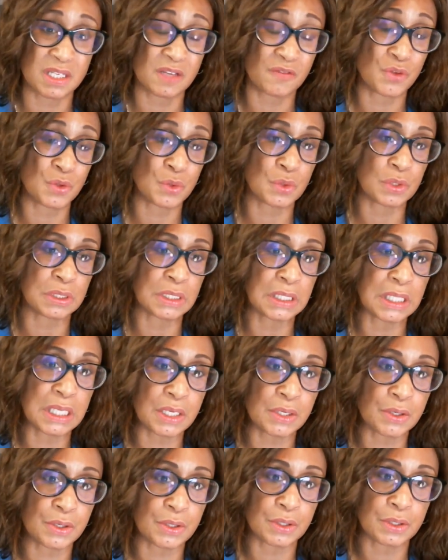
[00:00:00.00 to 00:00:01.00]
And if you're a
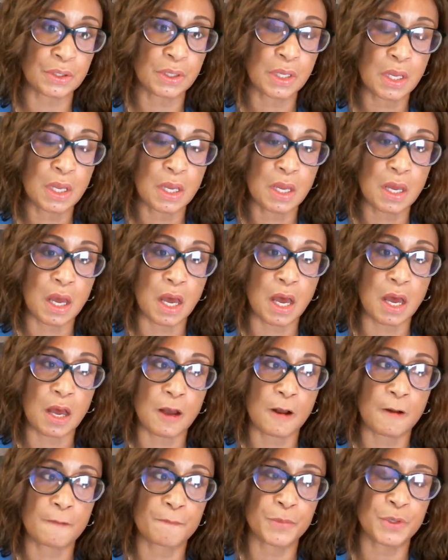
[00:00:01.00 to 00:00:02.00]
leader,
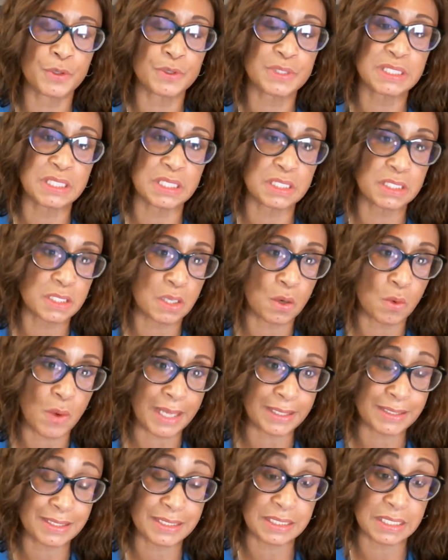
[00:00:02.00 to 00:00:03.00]
there's
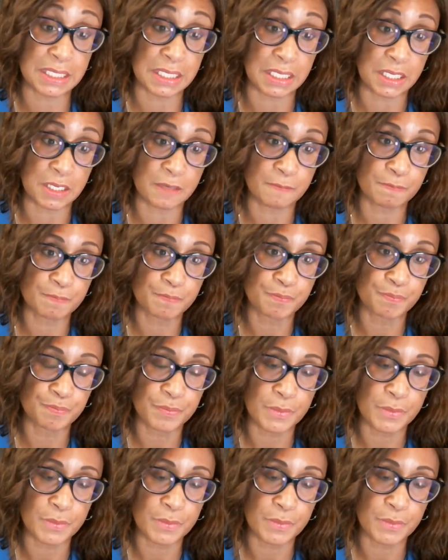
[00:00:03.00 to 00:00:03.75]
CISO XC